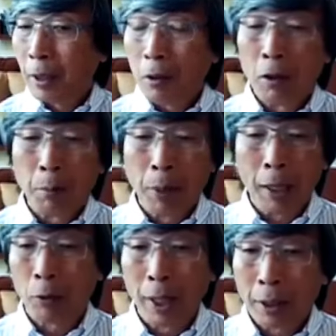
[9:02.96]
on
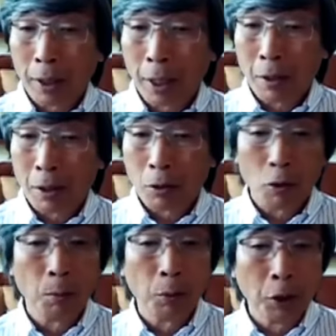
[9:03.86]
pancreatic cancer,
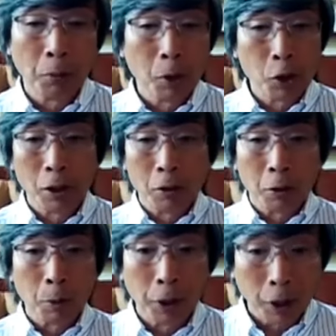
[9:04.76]
complete remission in
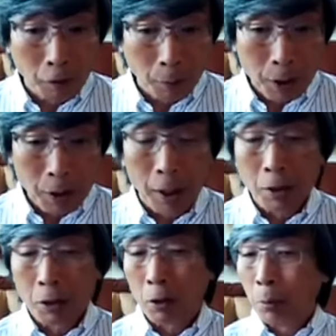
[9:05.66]
triple negative breast
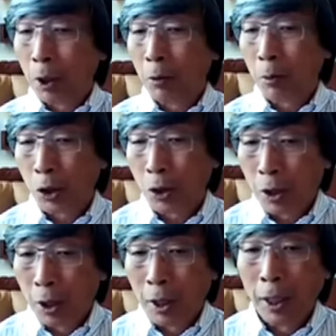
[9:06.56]
cancer, complete
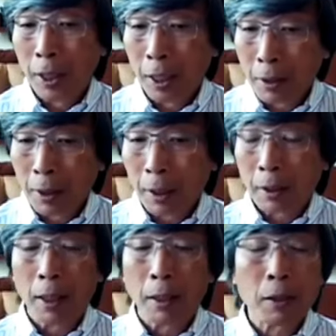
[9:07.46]
remissions in head and neck
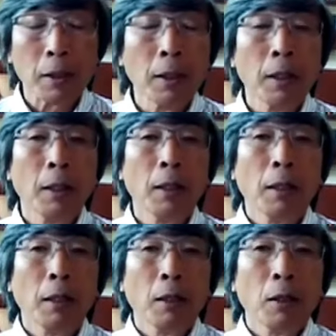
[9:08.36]
cancer.
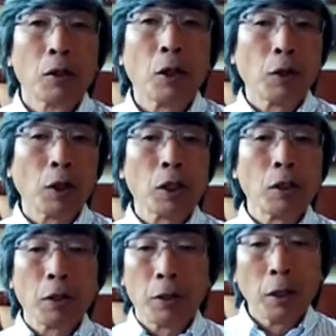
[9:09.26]
So this is
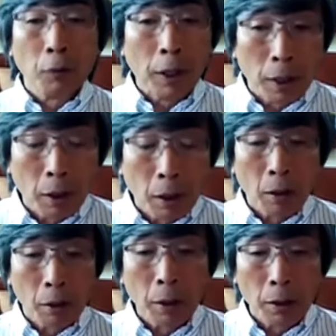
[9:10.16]
not theory any
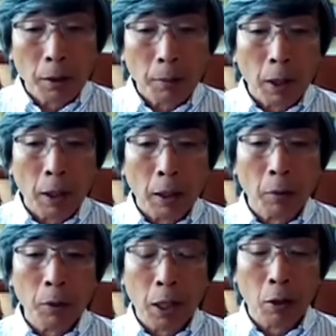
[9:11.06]
longer.
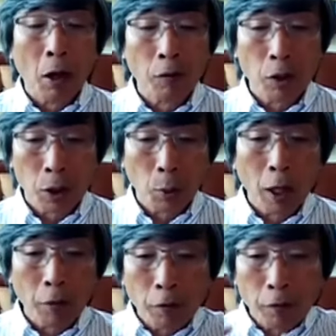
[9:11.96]
Uh, now, obviously, we
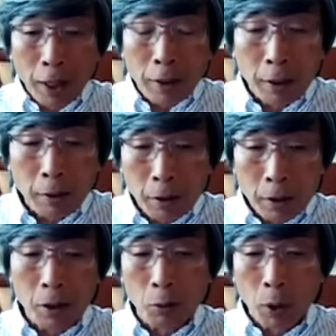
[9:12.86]
have to validate
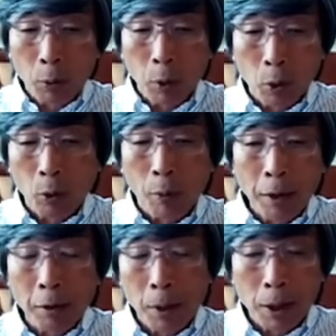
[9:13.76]
these in what we call
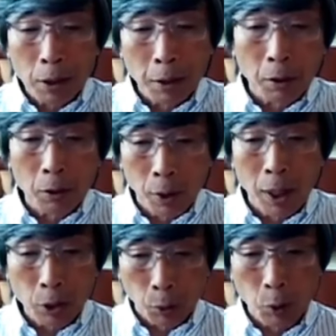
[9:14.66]
randomized clinical
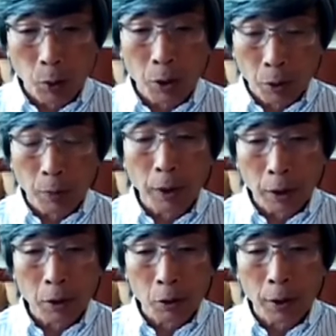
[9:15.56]
trials, which we are doing
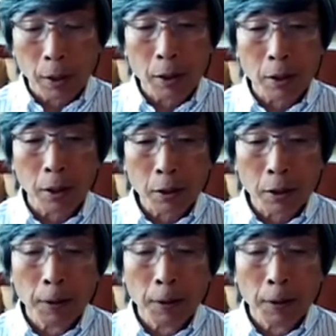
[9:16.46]
in the United States.